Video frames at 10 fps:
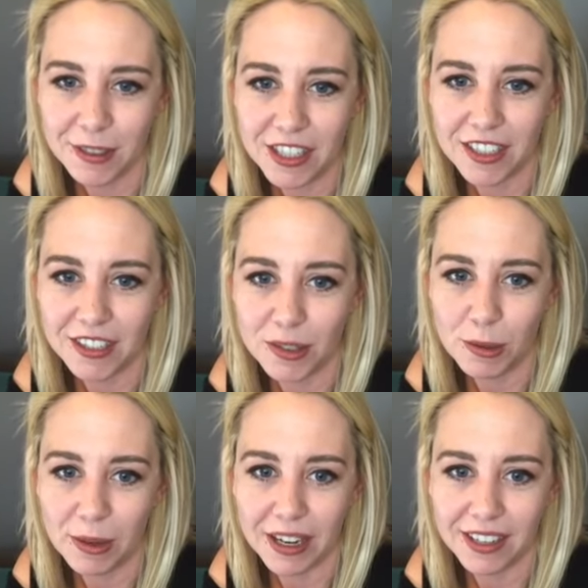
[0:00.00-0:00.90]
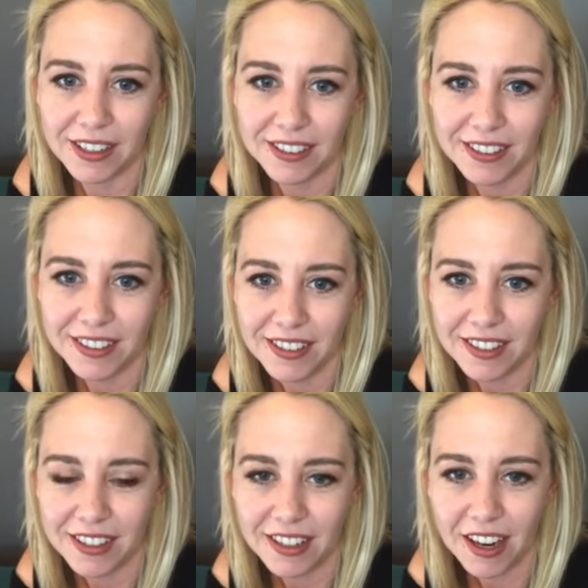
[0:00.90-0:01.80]
What are you gonna do about it?
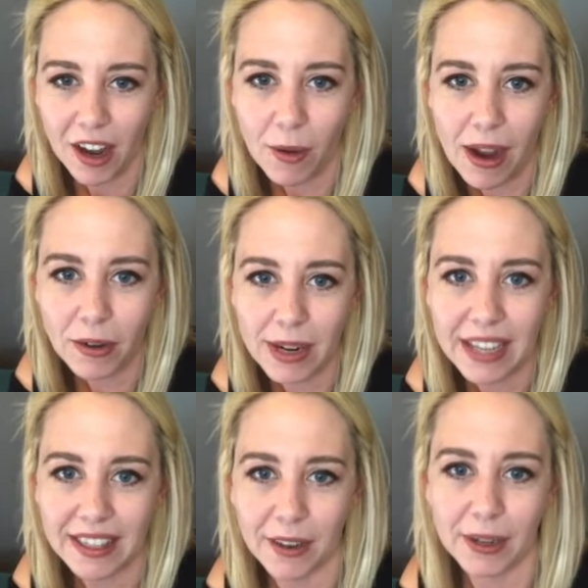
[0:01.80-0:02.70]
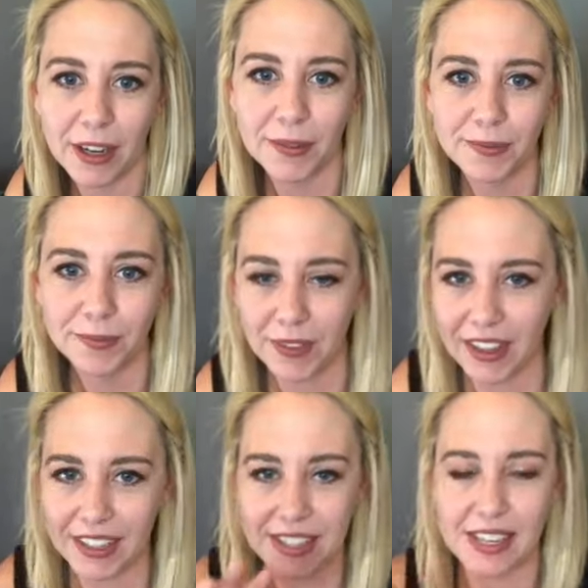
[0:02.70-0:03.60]
Oh, how do I get there? We go.
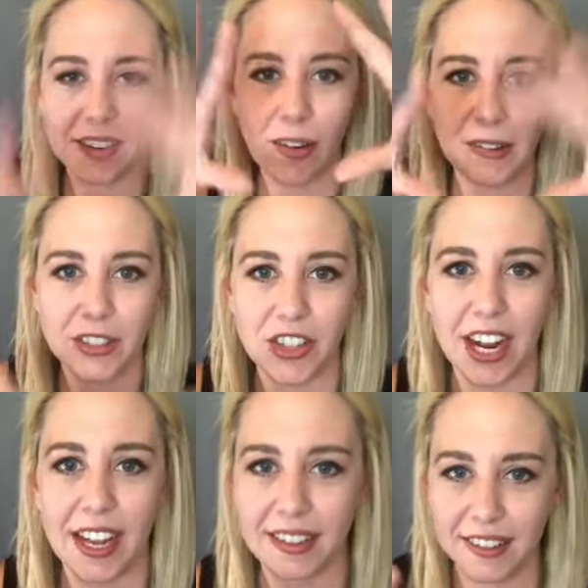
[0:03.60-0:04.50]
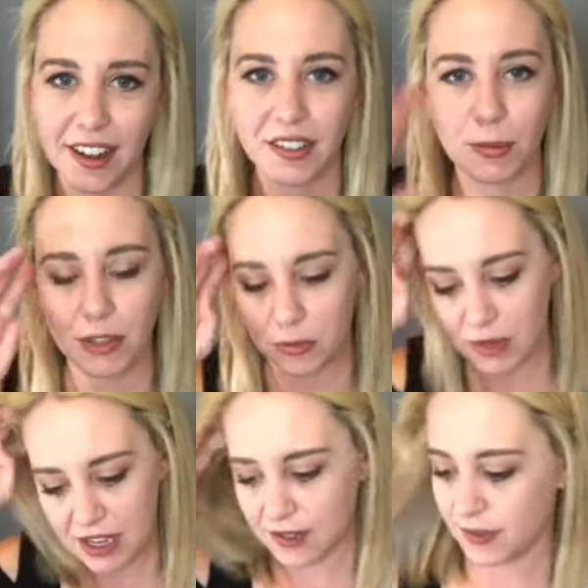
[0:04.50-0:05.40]
I like seeing all the chat, not so much
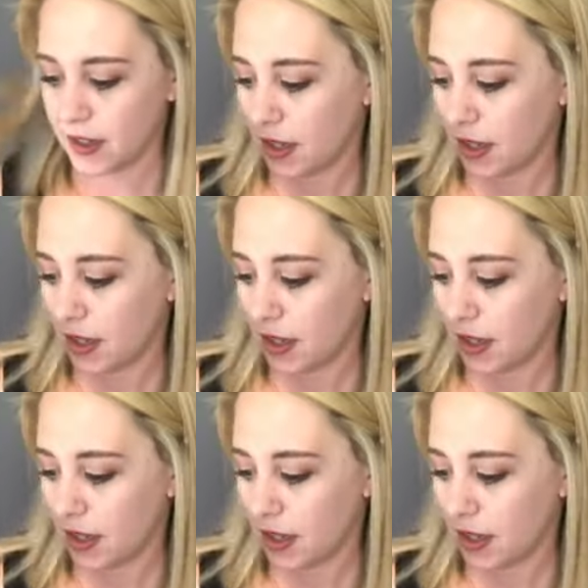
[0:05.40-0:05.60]
me.